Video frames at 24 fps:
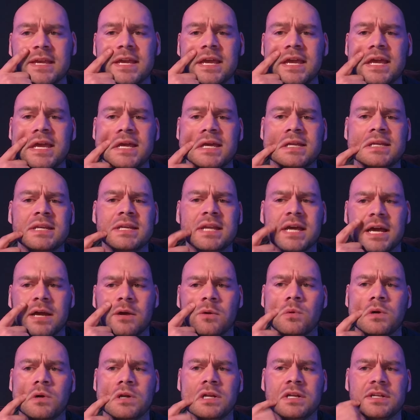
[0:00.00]
And I
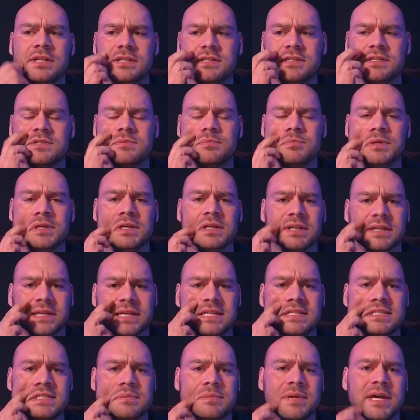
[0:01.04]
wanted to just be a
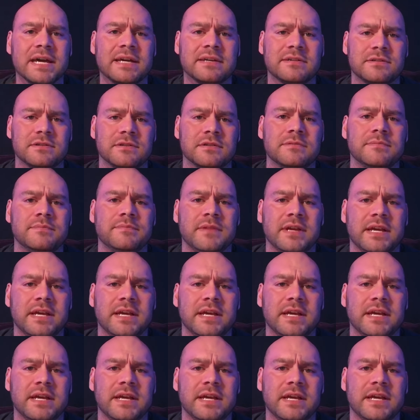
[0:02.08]
lazy bastard.